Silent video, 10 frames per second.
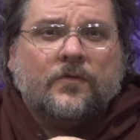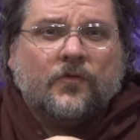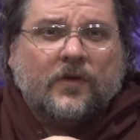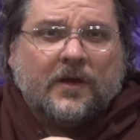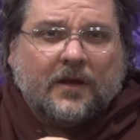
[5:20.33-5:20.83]

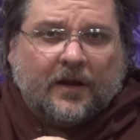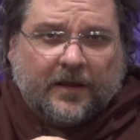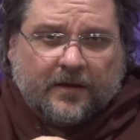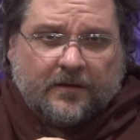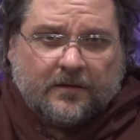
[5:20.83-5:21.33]

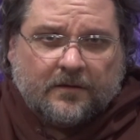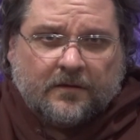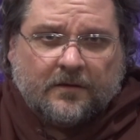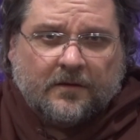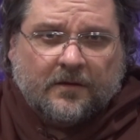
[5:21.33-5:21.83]
feeling
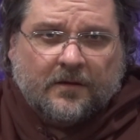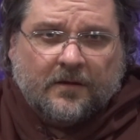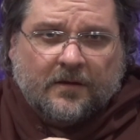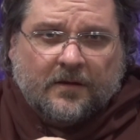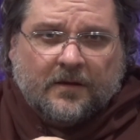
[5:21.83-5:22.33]

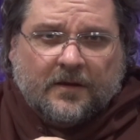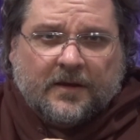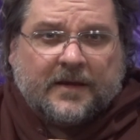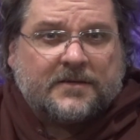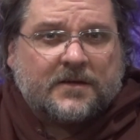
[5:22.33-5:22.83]

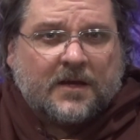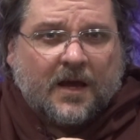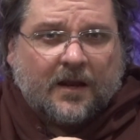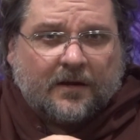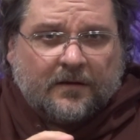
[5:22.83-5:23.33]
has a
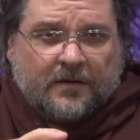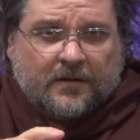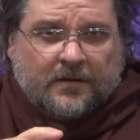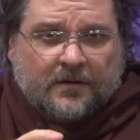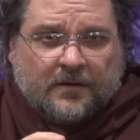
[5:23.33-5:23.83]
color.
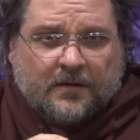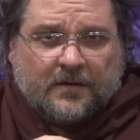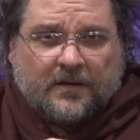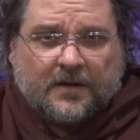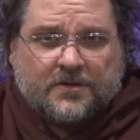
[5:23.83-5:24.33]

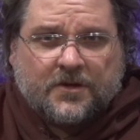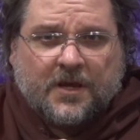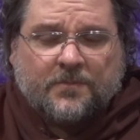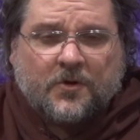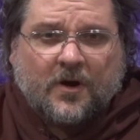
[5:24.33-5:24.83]
As you
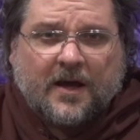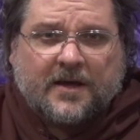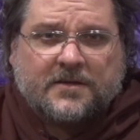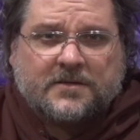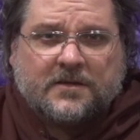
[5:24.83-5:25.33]
keep your
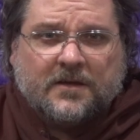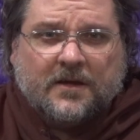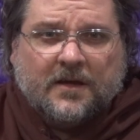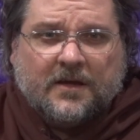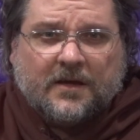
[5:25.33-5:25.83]
eyes,
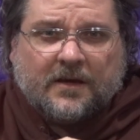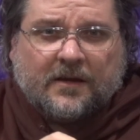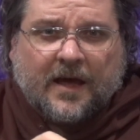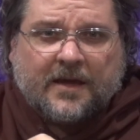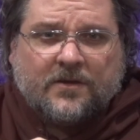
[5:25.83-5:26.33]
I'd
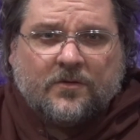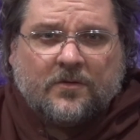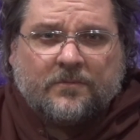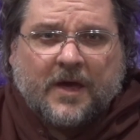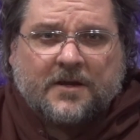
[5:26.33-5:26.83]
like you
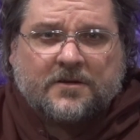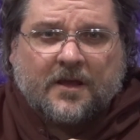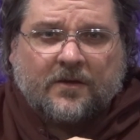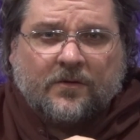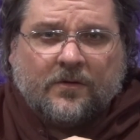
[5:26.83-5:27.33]
to imagine
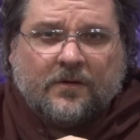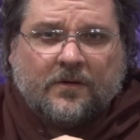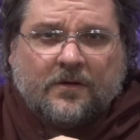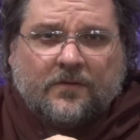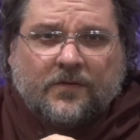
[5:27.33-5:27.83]
that
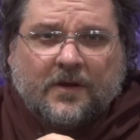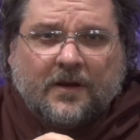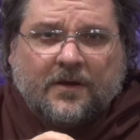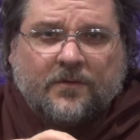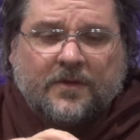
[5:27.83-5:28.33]
good
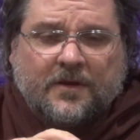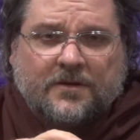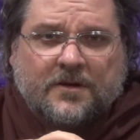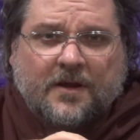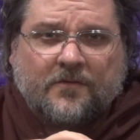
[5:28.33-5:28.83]
feeling with
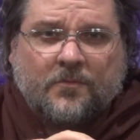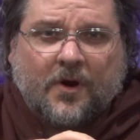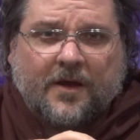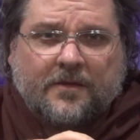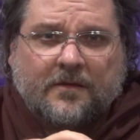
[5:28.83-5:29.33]
each and every
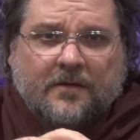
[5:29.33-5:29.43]
breath.